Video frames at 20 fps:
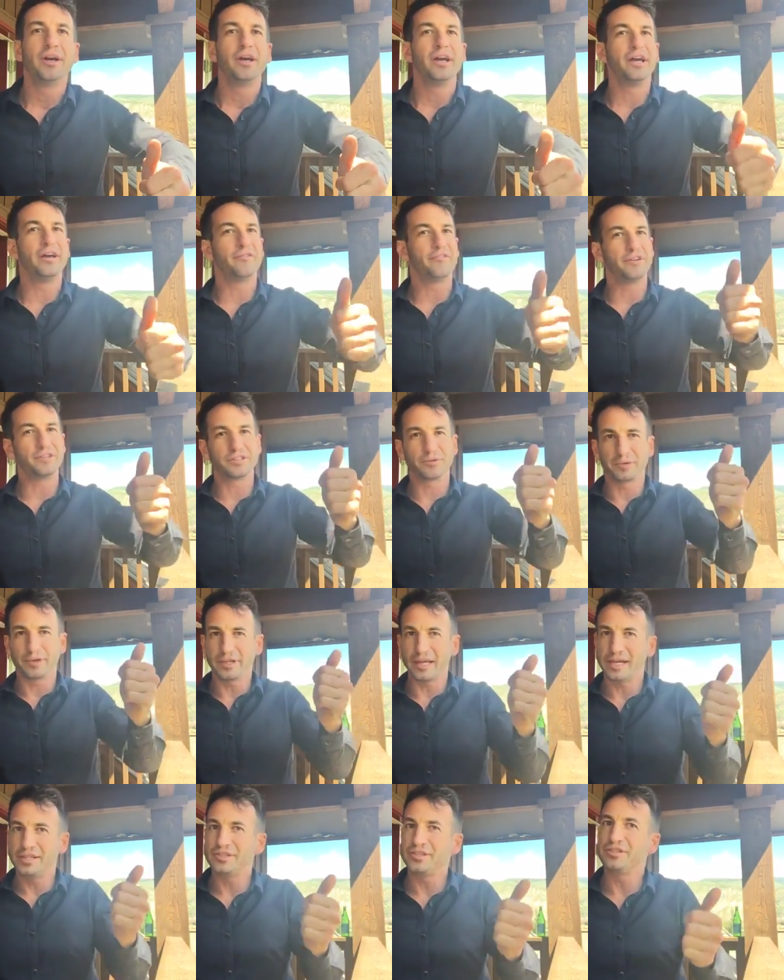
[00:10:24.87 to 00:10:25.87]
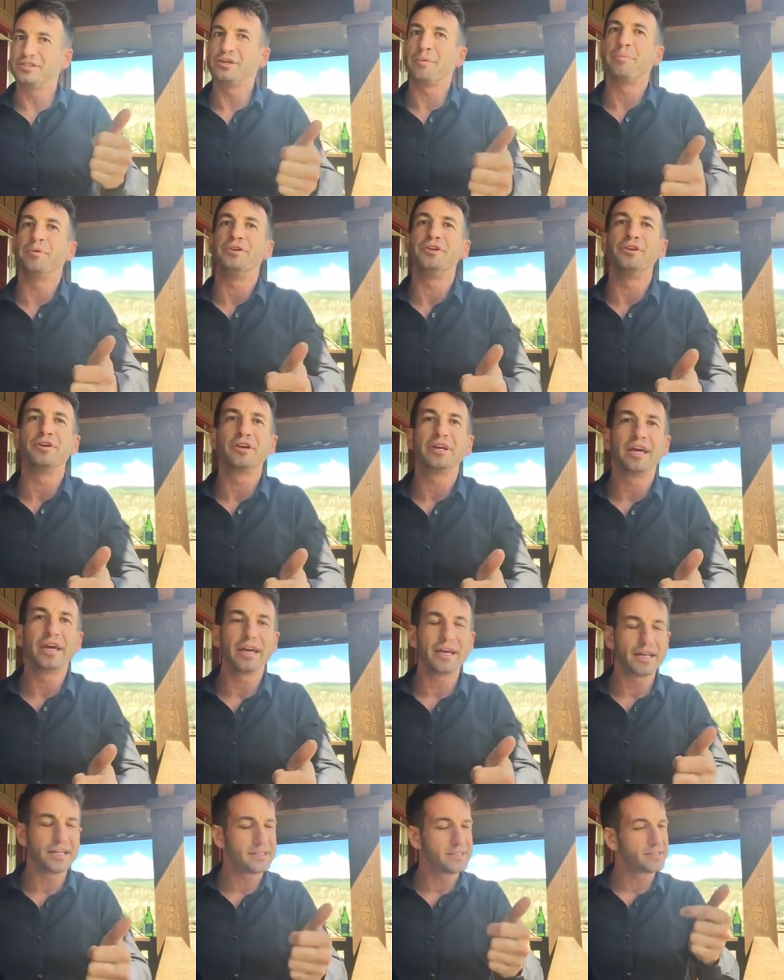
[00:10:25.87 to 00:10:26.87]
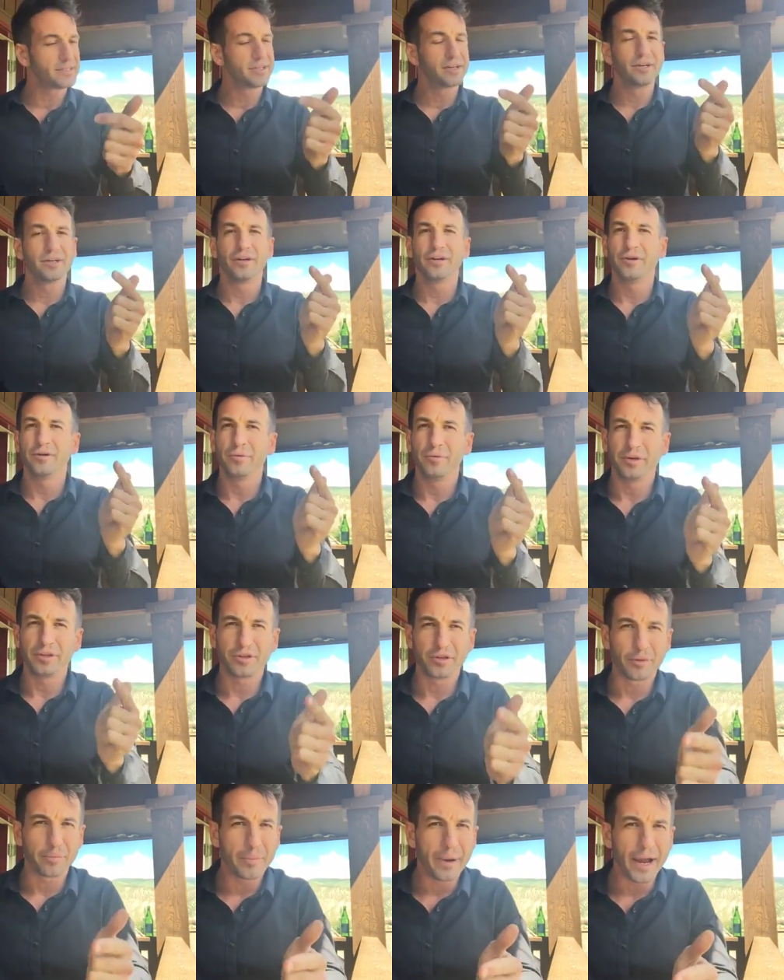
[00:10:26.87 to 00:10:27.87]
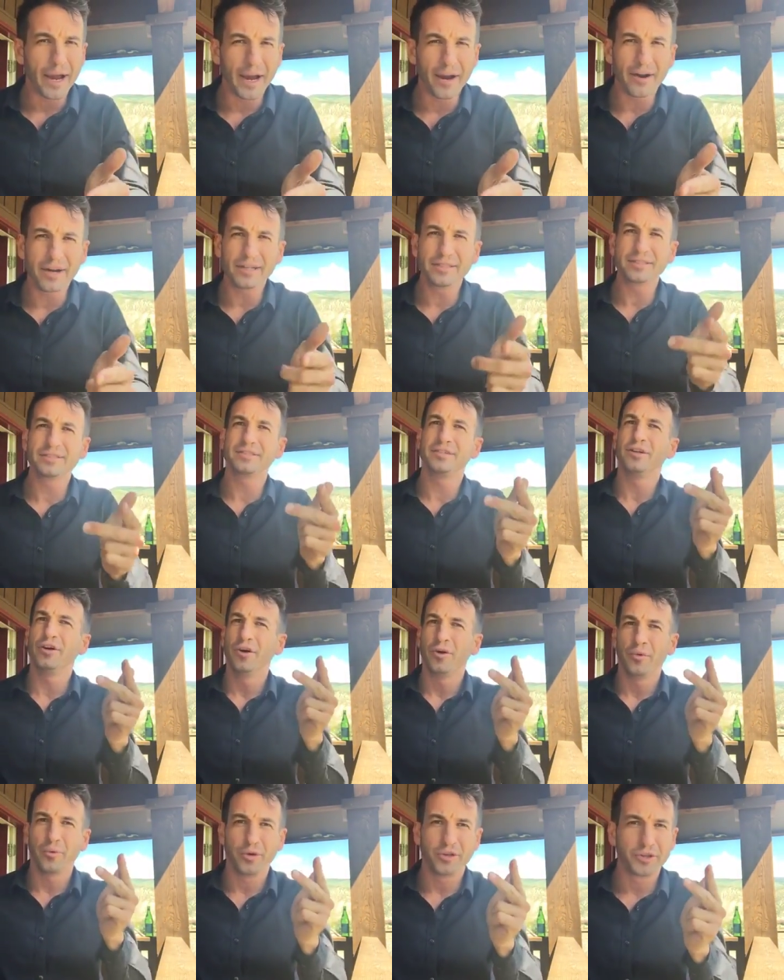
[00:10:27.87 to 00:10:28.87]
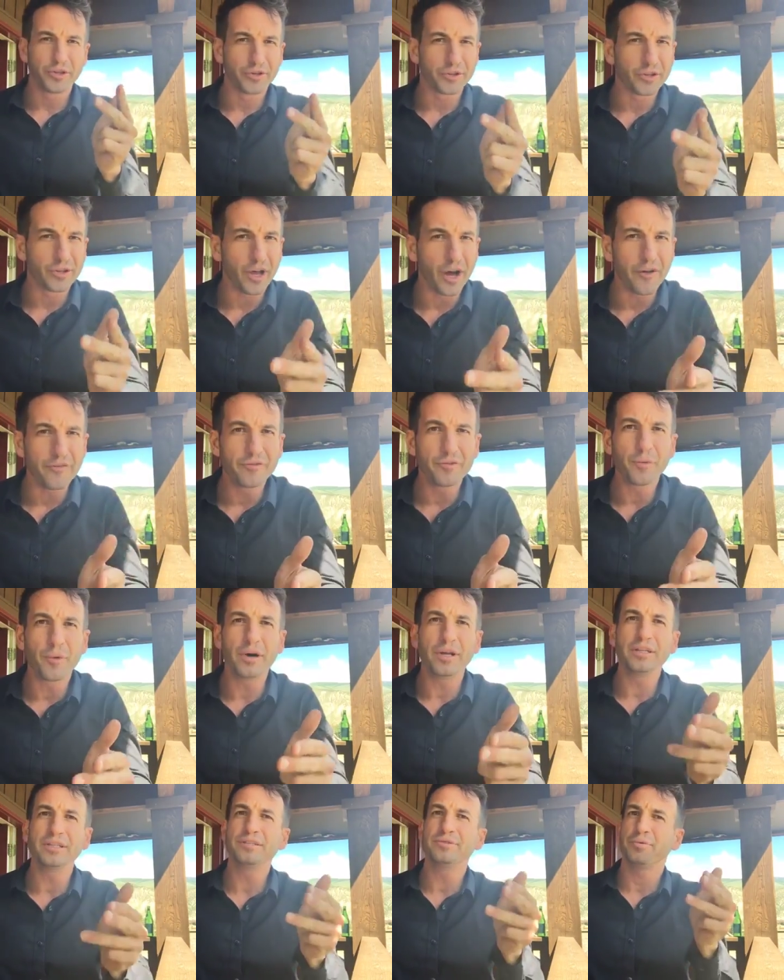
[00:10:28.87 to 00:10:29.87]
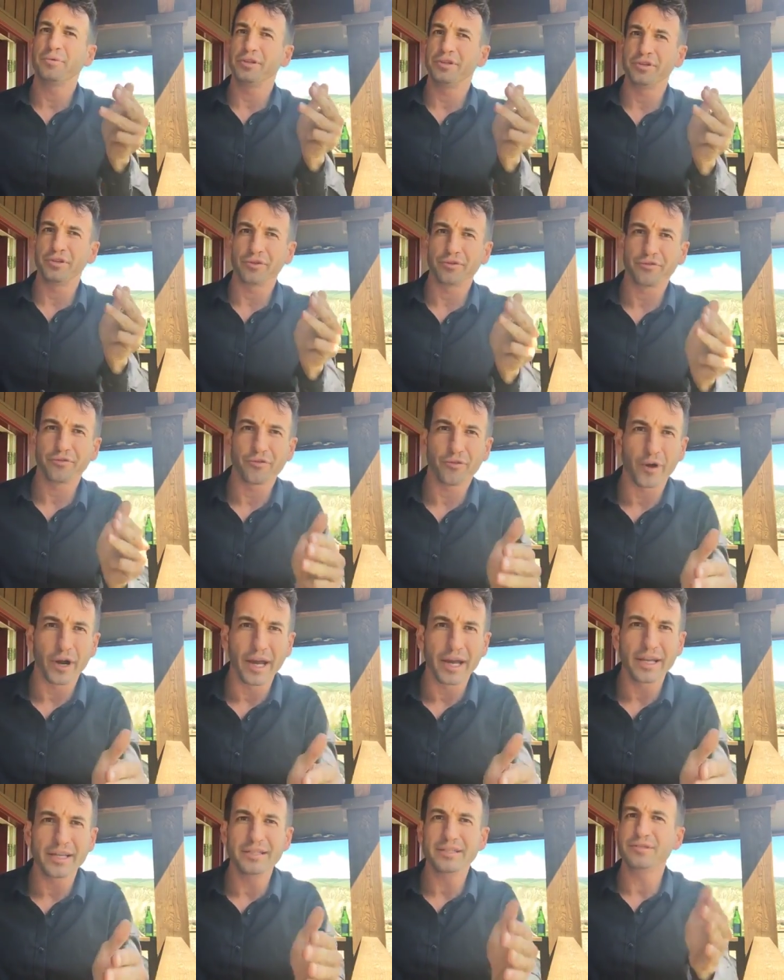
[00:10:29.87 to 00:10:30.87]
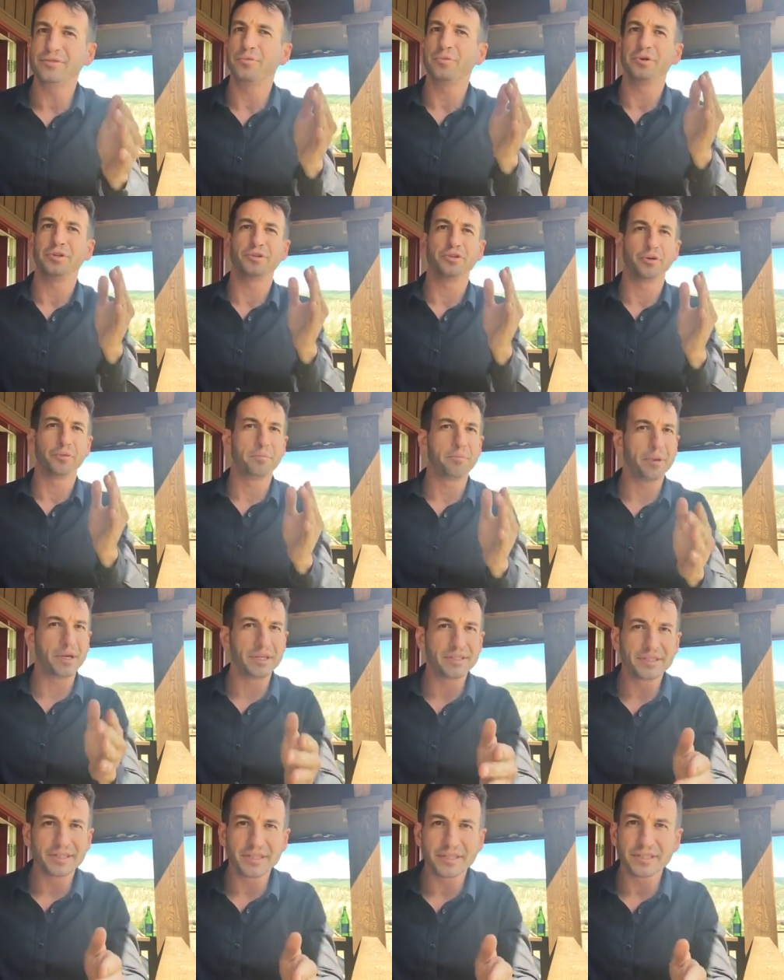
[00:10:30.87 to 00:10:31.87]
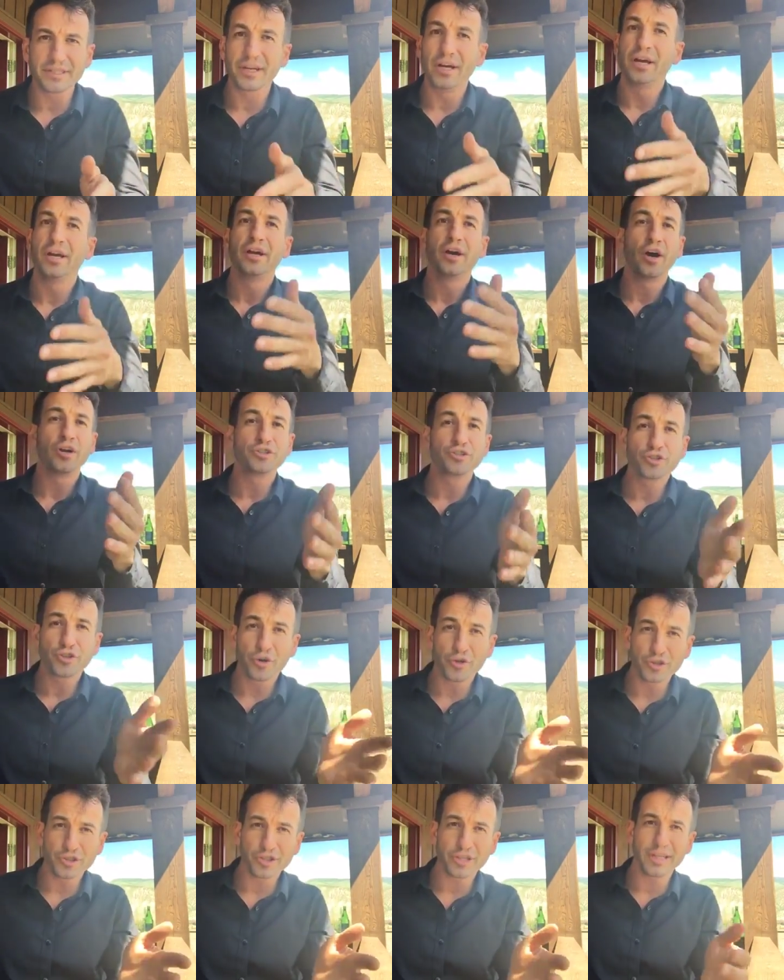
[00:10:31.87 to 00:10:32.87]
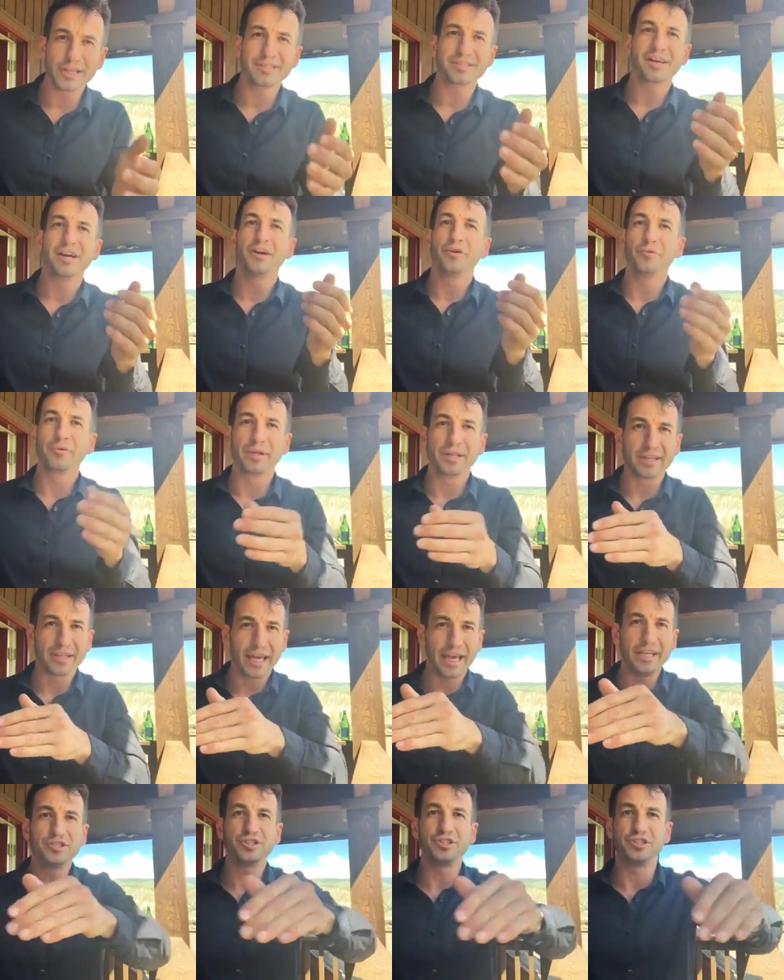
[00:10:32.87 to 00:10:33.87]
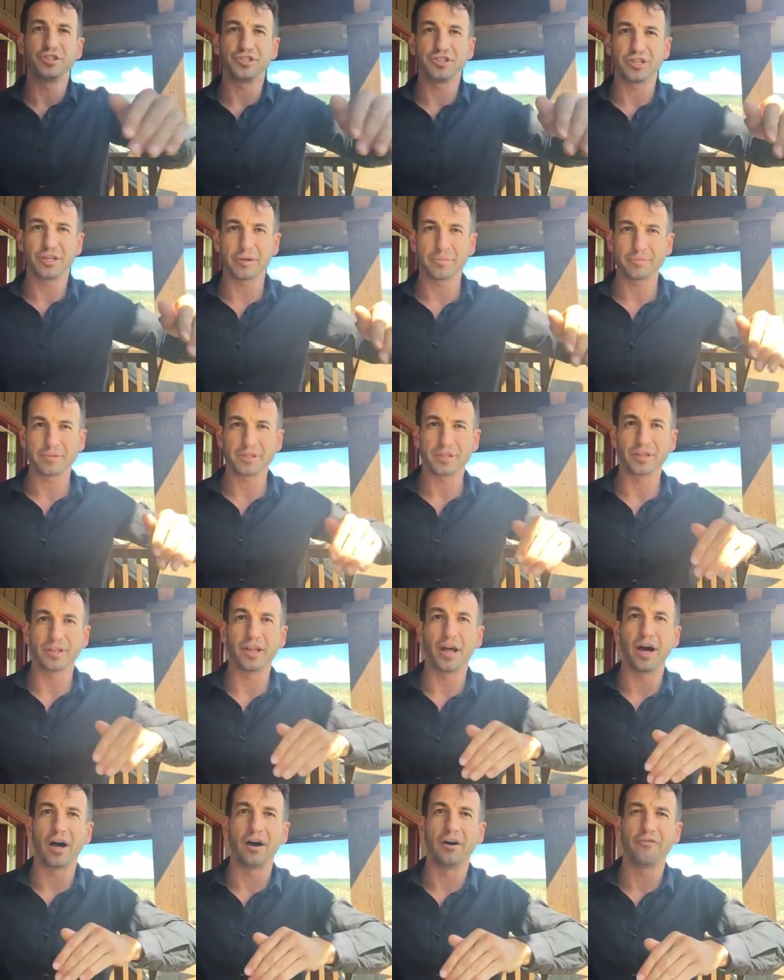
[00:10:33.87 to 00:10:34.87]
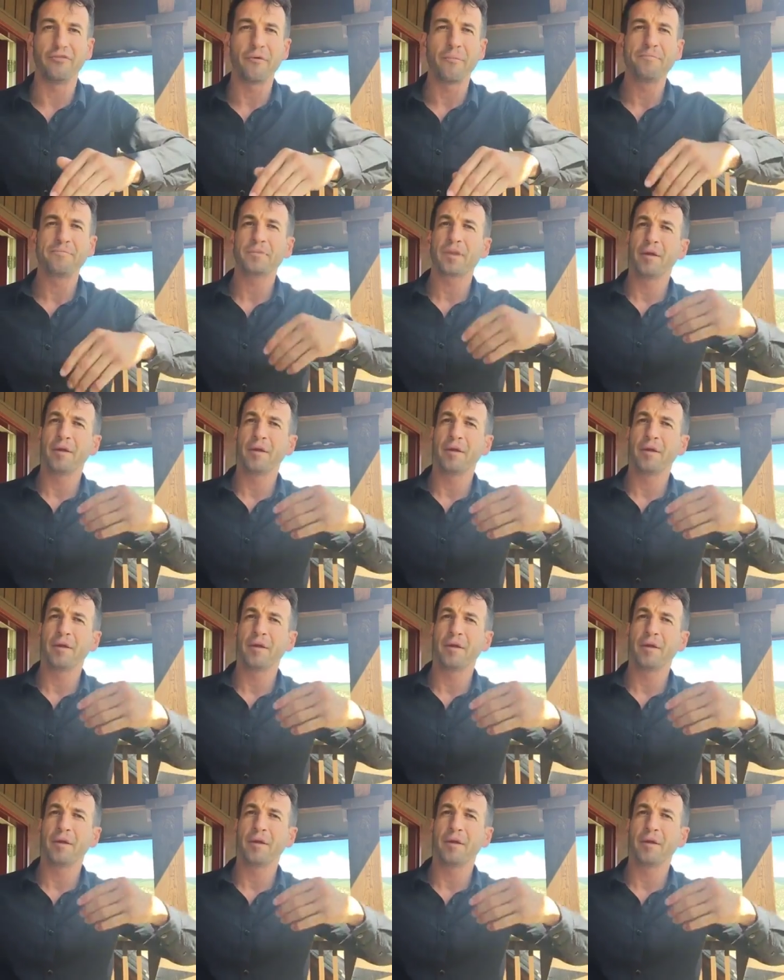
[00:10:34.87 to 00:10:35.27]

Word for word: if it's a relationship with your kids, with your parents, with your loved ones, with your friends, with your business associates, relationships, love.